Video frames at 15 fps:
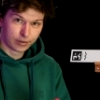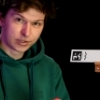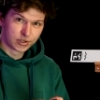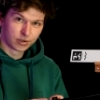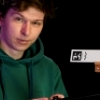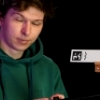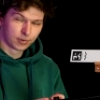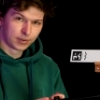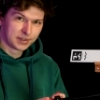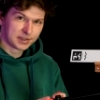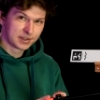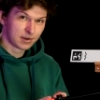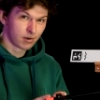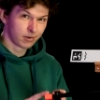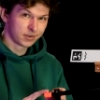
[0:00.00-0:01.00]
original point,
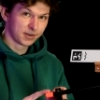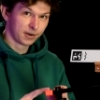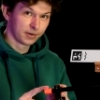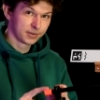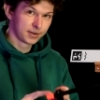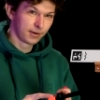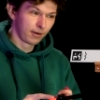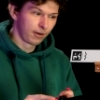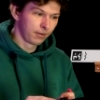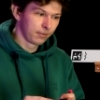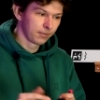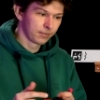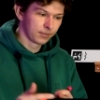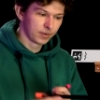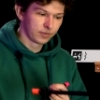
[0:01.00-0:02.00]
0, 0, 0.
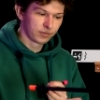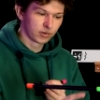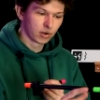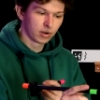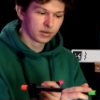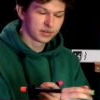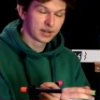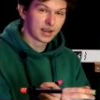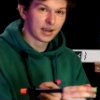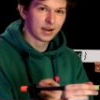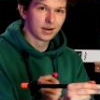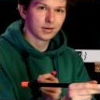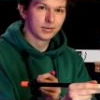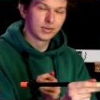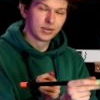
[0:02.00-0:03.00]
We've got
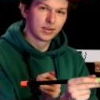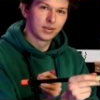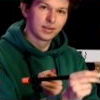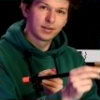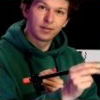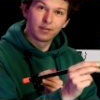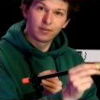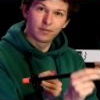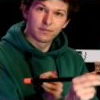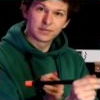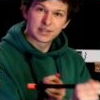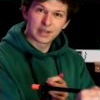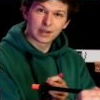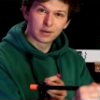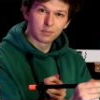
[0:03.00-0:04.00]
our
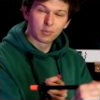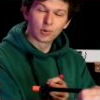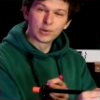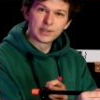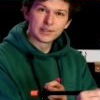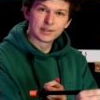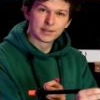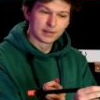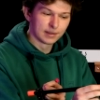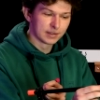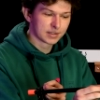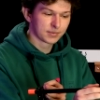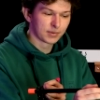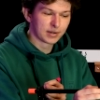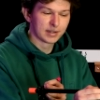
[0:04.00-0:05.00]
second point, and
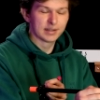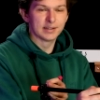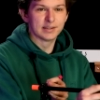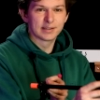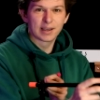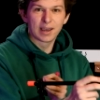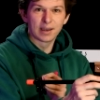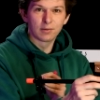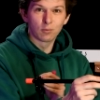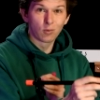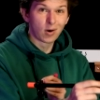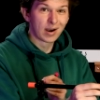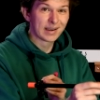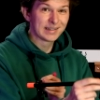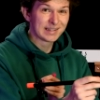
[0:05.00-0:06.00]
this one is at
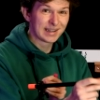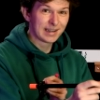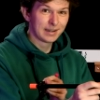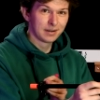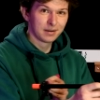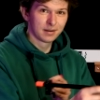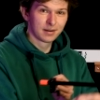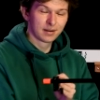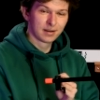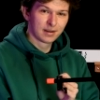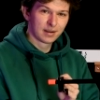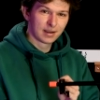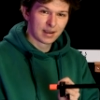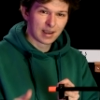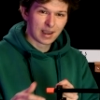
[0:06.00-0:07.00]
y10.
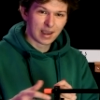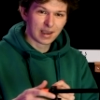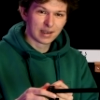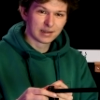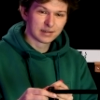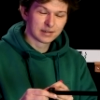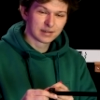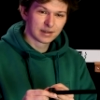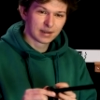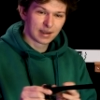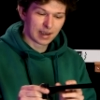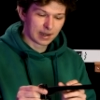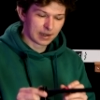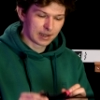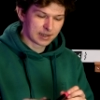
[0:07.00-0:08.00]
And
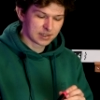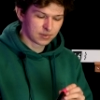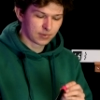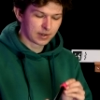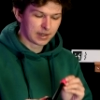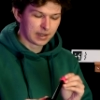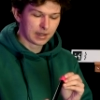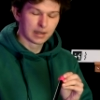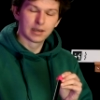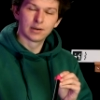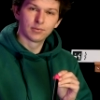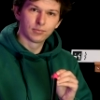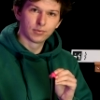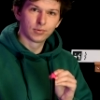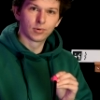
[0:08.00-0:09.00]
our last one here,
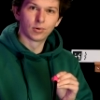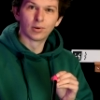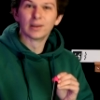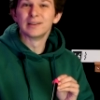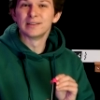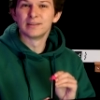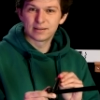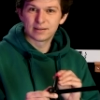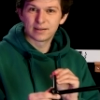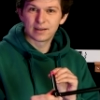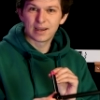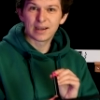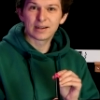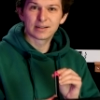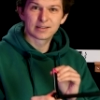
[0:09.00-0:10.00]
we'll call it
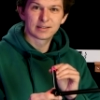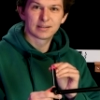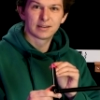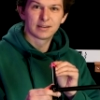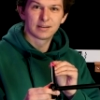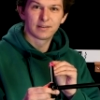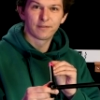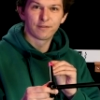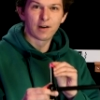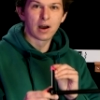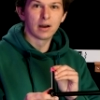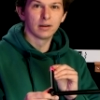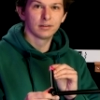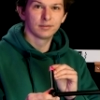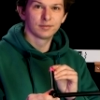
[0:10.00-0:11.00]

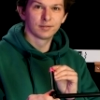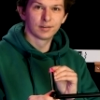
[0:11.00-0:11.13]
x5.